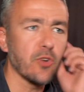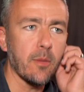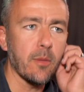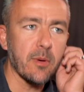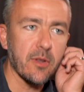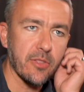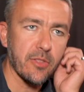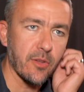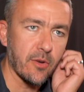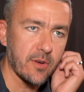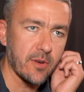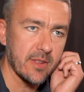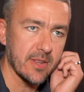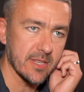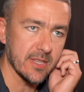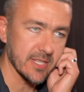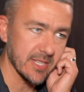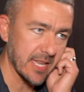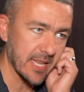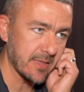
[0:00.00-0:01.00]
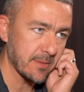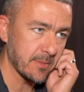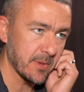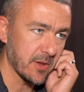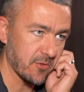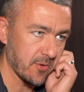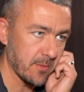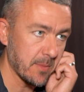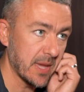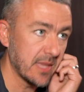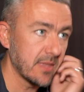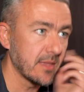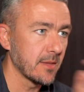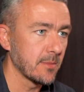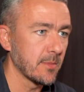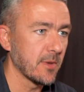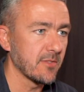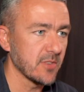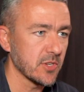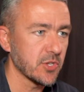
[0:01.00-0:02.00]
Robert Thornton had said to me, it reminded
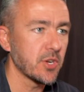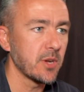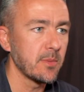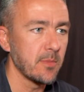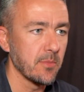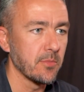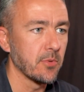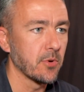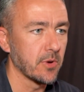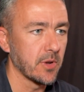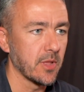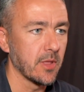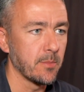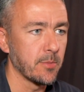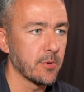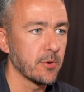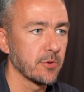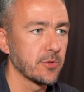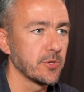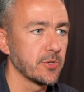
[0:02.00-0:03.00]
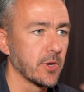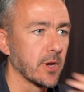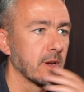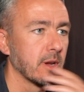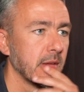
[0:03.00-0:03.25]
him of a streaming board at the Pro Tour.